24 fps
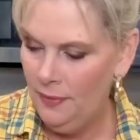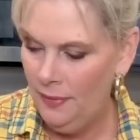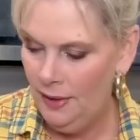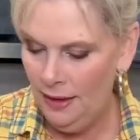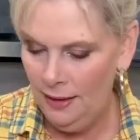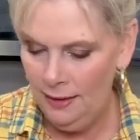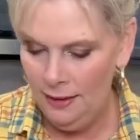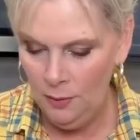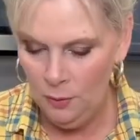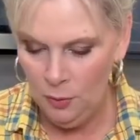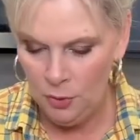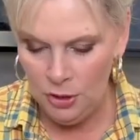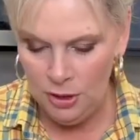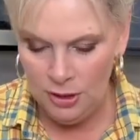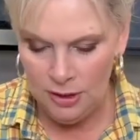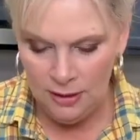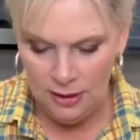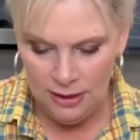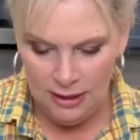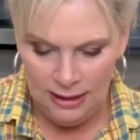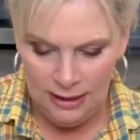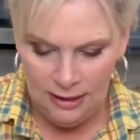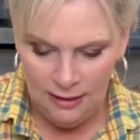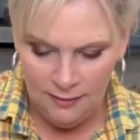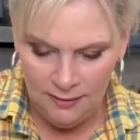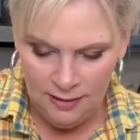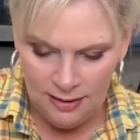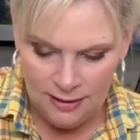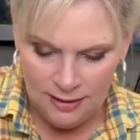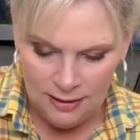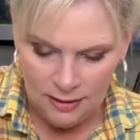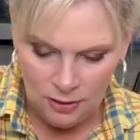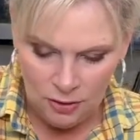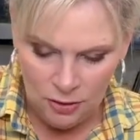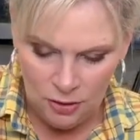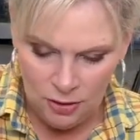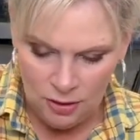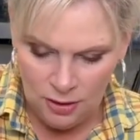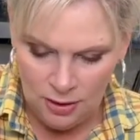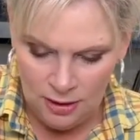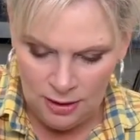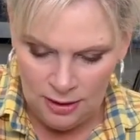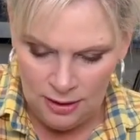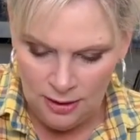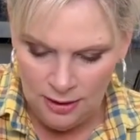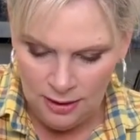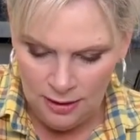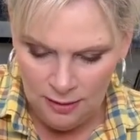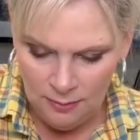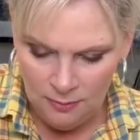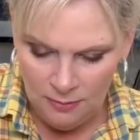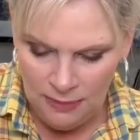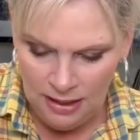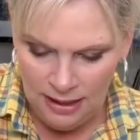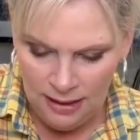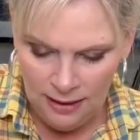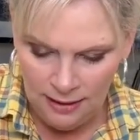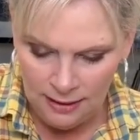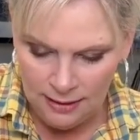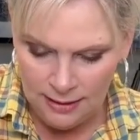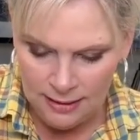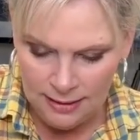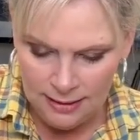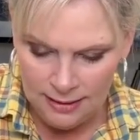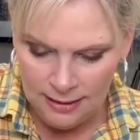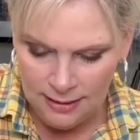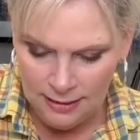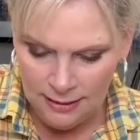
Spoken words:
And then we're just going to give this a good mix.